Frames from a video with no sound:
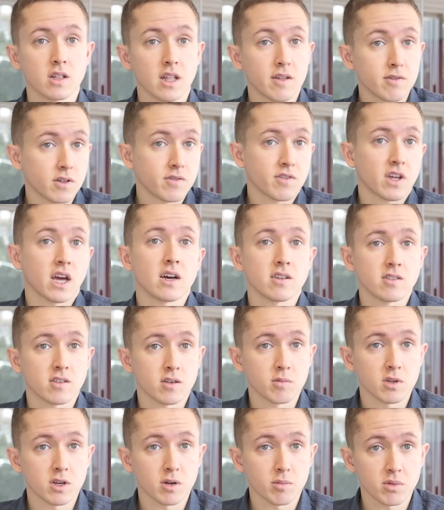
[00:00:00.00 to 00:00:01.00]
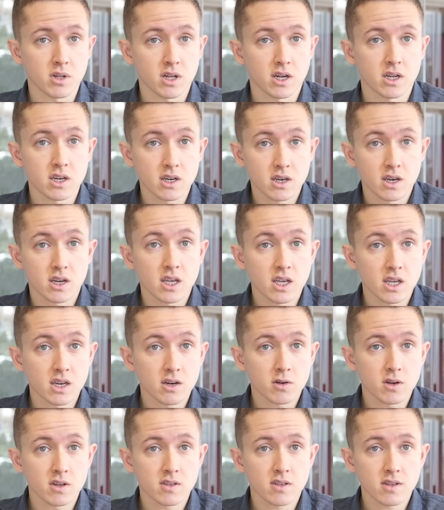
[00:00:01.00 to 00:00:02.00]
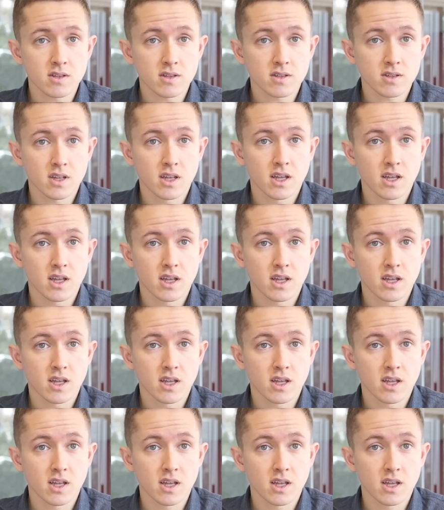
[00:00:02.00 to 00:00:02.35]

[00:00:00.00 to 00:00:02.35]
the level of calcium in your blood increases.